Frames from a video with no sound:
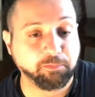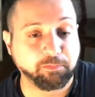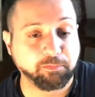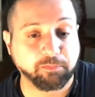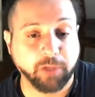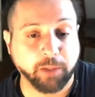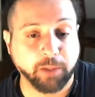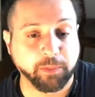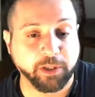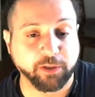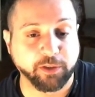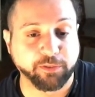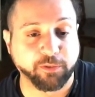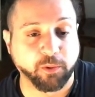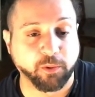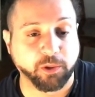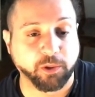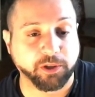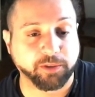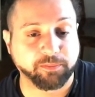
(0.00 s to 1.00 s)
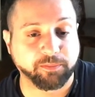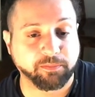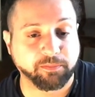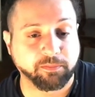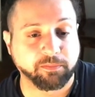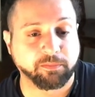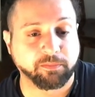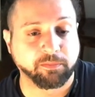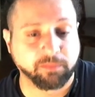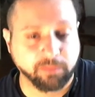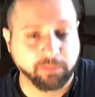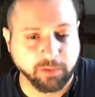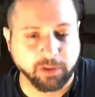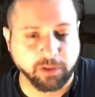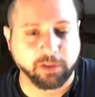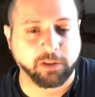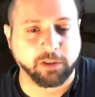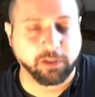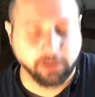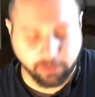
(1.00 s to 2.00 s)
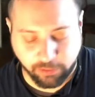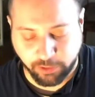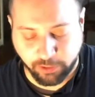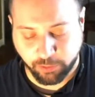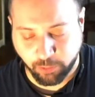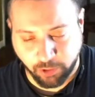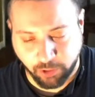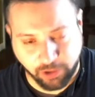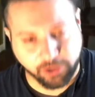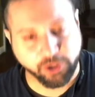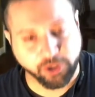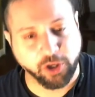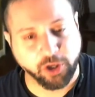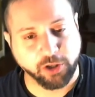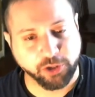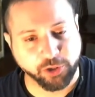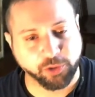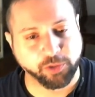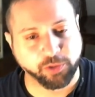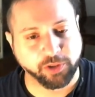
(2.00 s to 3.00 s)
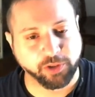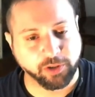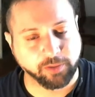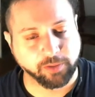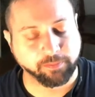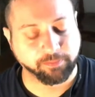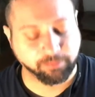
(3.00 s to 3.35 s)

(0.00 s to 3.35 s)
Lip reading: I'm here for it. Good work, Chuck Schuldiner.